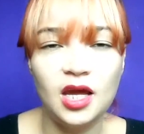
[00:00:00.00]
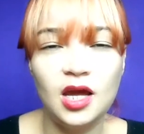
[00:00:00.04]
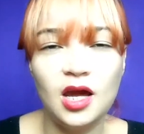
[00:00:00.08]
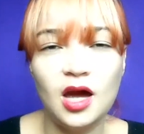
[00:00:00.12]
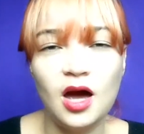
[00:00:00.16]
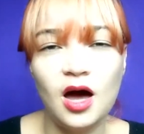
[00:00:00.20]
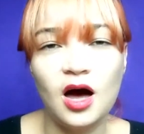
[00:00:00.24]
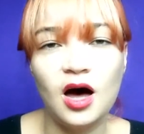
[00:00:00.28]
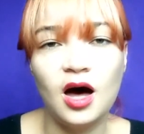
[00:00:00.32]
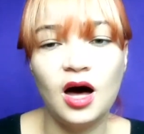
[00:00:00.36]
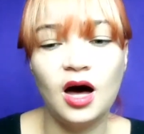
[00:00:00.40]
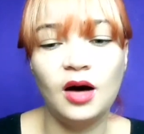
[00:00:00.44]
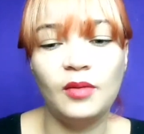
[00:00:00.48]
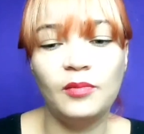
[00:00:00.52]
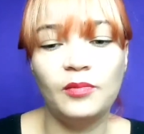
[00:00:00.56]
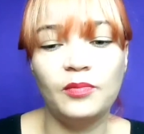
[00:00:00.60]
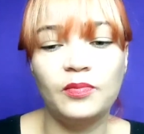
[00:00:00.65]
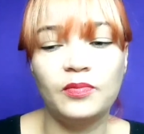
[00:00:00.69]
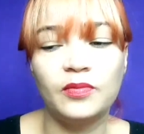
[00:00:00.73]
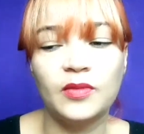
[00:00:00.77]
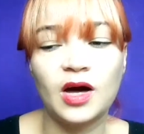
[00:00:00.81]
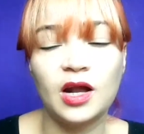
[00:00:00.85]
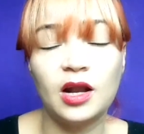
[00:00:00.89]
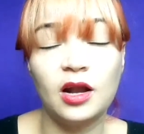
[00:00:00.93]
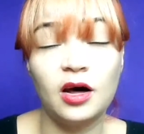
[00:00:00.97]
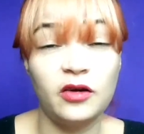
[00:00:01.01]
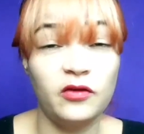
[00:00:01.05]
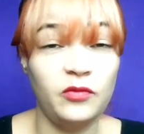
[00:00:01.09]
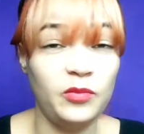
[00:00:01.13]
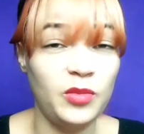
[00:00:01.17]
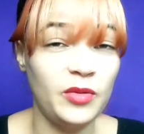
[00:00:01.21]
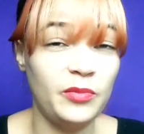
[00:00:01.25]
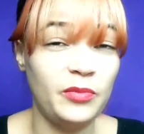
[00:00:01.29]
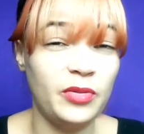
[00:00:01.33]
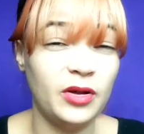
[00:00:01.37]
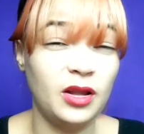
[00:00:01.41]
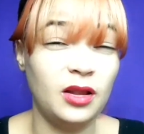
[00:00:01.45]
A lot of
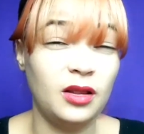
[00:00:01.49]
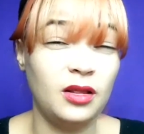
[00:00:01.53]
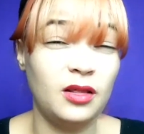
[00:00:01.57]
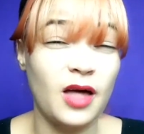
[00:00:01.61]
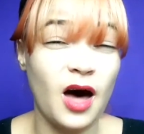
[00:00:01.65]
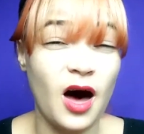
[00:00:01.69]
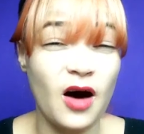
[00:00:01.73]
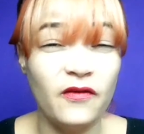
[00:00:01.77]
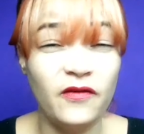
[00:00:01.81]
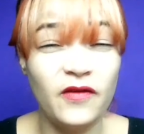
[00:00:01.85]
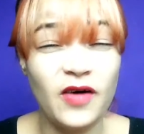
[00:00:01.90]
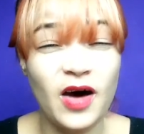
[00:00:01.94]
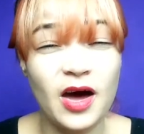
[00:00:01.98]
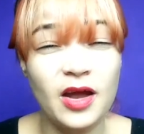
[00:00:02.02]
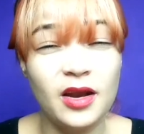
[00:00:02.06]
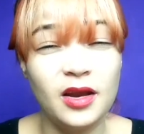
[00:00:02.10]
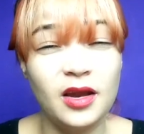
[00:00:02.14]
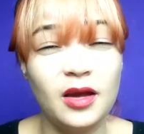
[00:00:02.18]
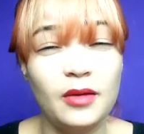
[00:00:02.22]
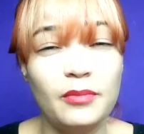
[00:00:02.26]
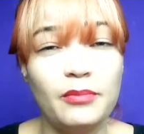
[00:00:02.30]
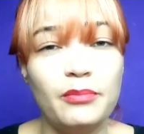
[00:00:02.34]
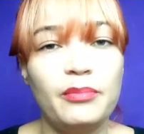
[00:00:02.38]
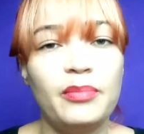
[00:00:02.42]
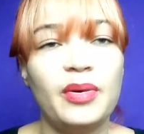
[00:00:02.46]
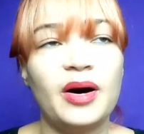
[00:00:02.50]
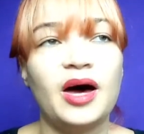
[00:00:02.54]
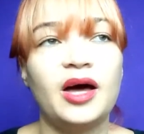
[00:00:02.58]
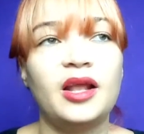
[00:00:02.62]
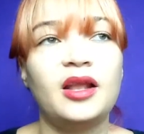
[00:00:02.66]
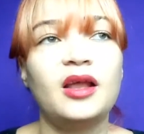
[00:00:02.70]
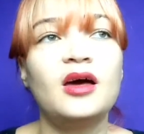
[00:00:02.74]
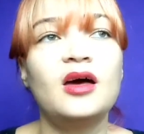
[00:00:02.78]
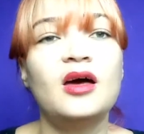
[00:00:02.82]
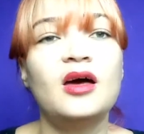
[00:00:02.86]
people love honey, but